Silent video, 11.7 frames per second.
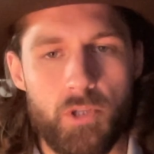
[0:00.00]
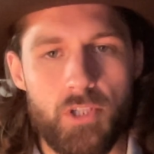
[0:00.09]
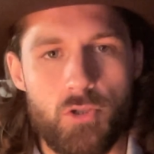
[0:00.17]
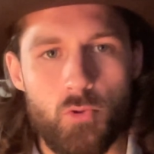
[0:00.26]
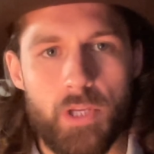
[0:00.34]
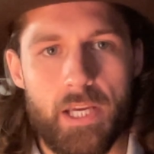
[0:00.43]

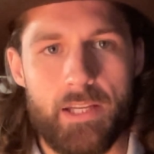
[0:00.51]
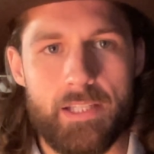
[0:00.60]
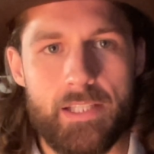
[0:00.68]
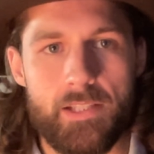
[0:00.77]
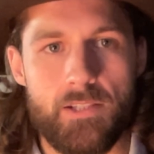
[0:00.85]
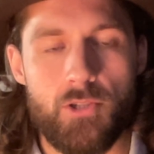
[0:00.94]
to get
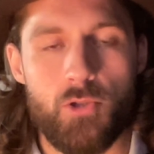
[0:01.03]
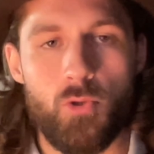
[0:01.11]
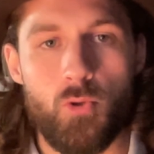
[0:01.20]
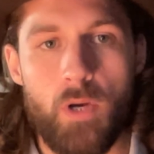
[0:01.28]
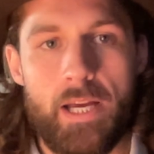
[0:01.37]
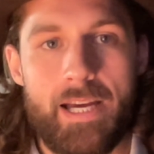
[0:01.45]

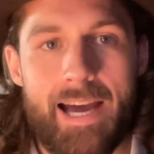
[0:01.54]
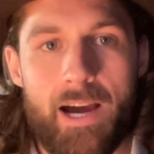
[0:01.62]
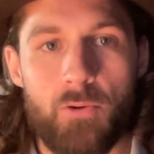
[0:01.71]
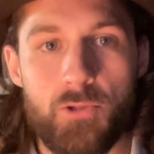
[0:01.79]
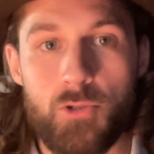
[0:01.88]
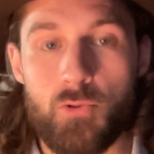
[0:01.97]
into how
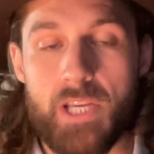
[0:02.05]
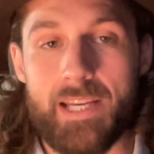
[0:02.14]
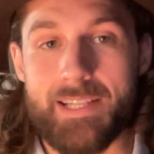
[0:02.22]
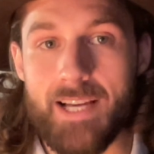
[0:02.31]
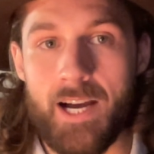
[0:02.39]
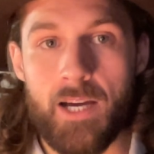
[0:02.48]
to take
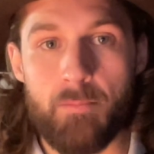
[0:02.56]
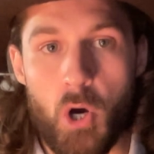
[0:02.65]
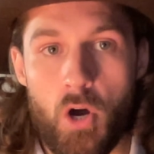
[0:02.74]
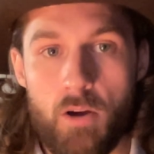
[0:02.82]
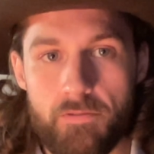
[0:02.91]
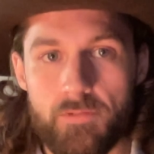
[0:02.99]
time
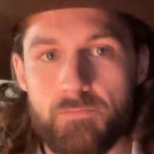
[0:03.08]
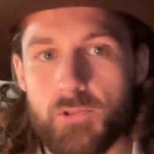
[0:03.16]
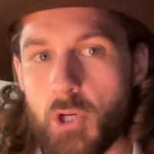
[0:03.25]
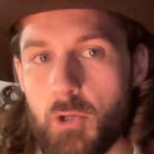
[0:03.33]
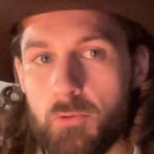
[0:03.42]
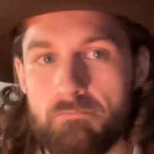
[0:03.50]
off.
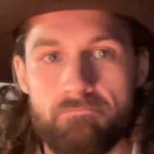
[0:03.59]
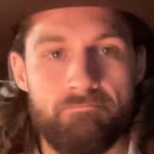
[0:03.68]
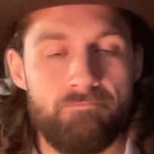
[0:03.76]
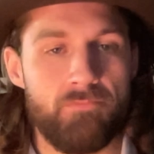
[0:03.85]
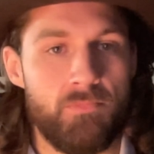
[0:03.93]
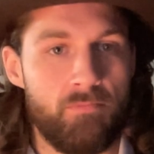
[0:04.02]
So
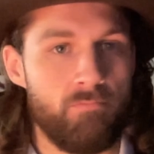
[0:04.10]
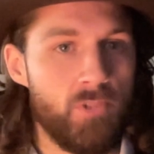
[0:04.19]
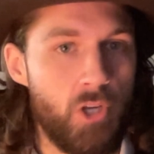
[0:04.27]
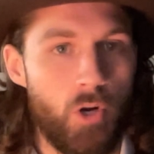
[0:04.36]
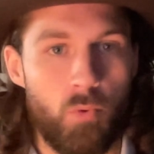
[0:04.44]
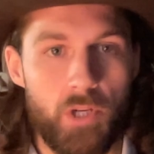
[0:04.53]
you
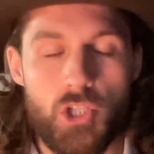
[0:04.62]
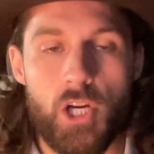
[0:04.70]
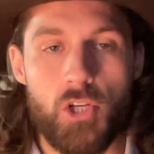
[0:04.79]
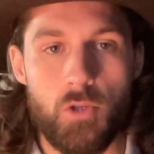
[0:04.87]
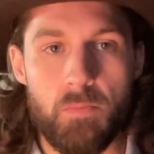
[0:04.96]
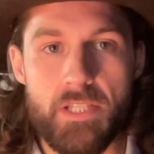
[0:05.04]
don't want to
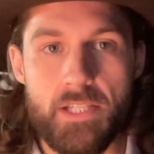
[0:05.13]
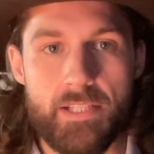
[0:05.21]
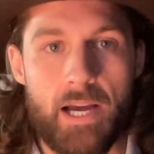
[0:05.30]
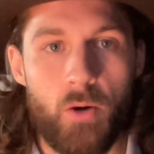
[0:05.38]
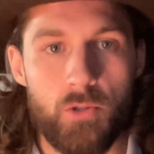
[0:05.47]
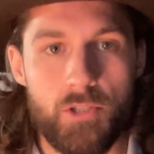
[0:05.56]
change your business
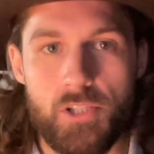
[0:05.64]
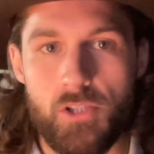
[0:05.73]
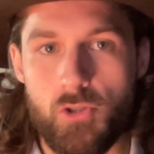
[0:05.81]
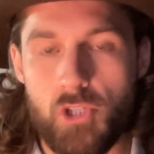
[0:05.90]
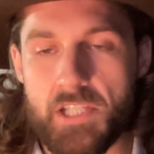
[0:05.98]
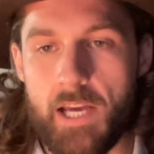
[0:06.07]
hours. You
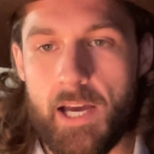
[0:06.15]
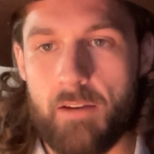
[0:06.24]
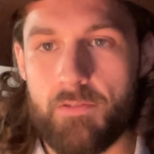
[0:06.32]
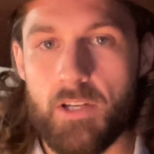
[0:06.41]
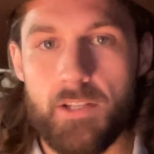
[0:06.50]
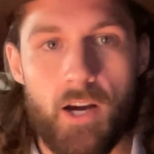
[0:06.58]
just have
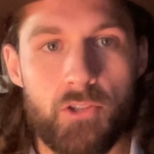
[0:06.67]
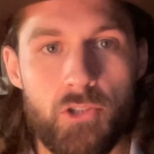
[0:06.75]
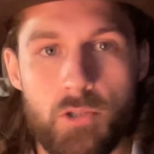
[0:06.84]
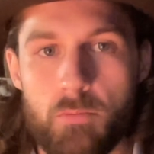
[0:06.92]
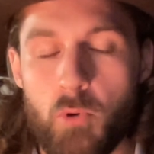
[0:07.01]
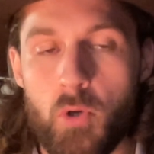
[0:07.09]
a
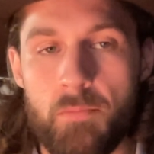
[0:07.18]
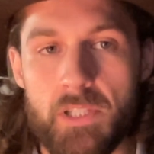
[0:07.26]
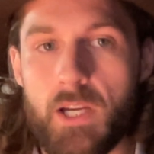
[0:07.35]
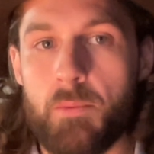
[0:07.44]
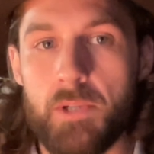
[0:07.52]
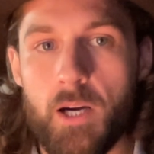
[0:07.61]
doctor's appointment
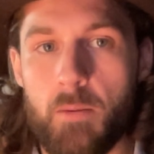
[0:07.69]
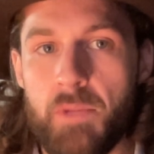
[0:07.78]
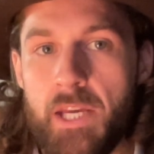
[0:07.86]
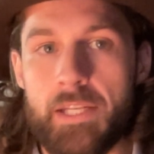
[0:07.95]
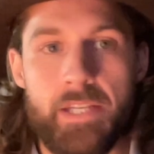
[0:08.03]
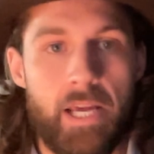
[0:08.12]
coming up
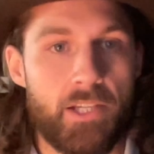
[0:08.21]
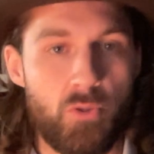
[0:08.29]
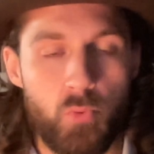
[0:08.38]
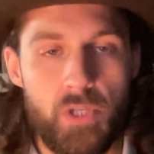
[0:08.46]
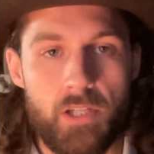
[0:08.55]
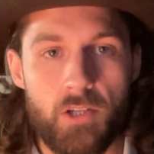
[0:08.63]
next
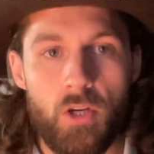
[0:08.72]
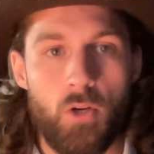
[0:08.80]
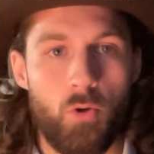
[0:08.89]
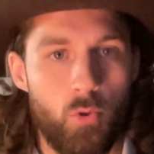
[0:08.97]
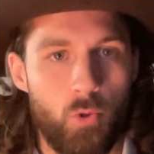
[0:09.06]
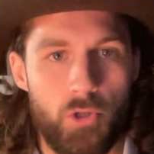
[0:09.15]
week,
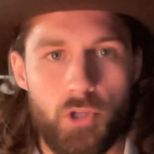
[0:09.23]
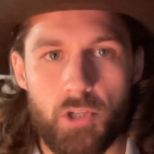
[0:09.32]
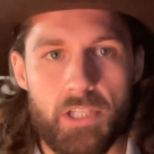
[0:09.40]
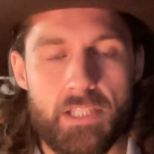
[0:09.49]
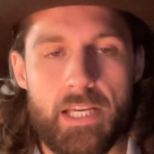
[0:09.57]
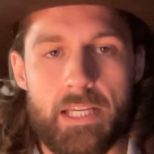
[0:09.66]
or you're going
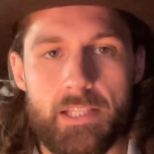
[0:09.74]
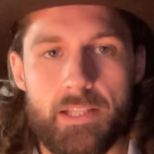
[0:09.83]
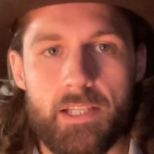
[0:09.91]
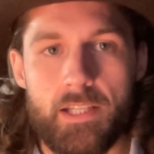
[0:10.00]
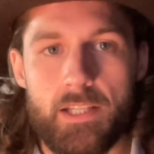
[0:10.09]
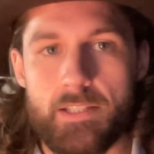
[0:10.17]
to take
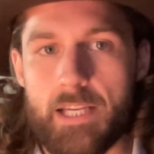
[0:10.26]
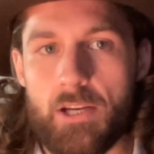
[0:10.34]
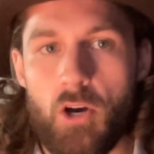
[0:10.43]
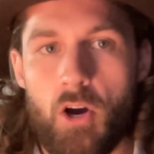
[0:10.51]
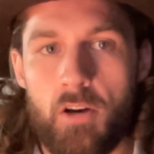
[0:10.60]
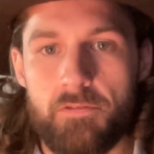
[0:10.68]
the day
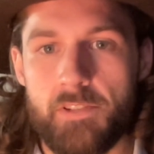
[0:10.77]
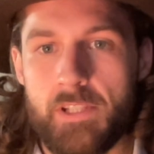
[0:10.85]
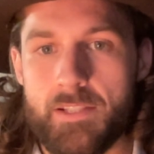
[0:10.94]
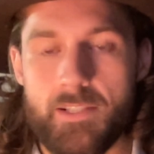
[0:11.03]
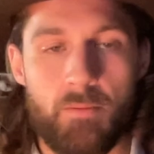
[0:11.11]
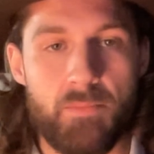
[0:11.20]
off
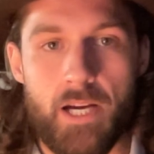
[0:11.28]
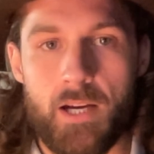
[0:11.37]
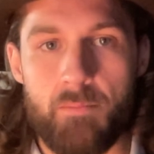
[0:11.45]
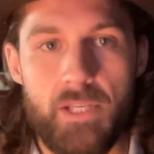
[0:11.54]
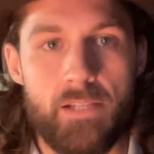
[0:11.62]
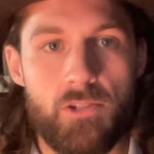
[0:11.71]

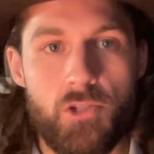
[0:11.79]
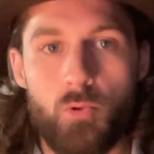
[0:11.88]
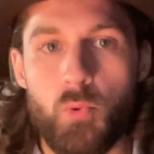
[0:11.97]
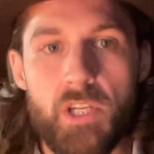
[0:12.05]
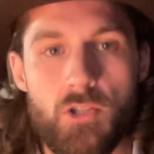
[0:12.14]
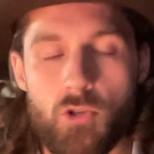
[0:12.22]
sometime in 2
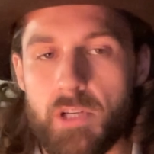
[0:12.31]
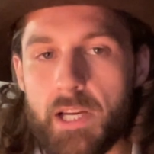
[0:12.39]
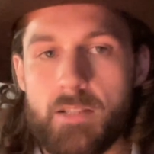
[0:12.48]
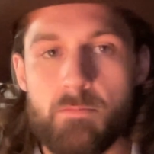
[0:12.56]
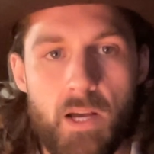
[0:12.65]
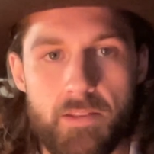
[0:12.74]
weeks or
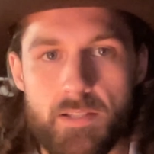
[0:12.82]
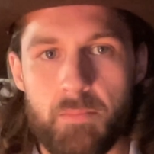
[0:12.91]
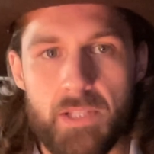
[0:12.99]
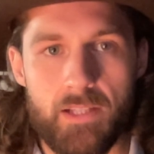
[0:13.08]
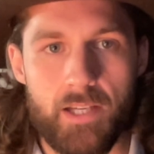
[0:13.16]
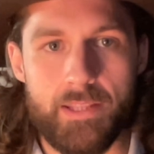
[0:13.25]
next month,
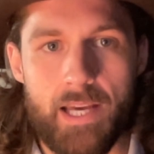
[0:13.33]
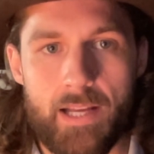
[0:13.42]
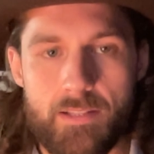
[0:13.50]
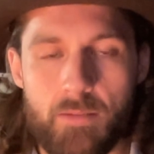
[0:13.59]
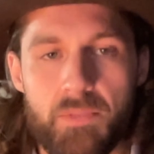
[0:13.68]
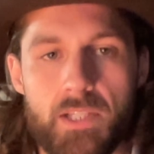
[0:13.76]
something like that,
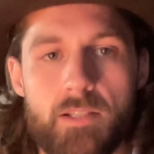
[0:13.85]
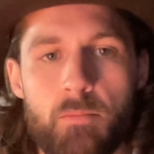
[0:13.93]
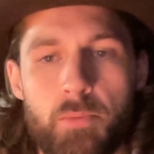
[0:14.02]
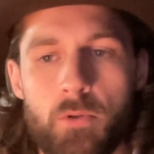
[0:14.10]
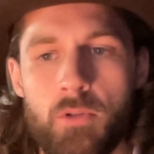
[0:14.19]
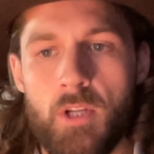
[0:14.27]
something
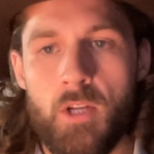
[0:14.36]
simple.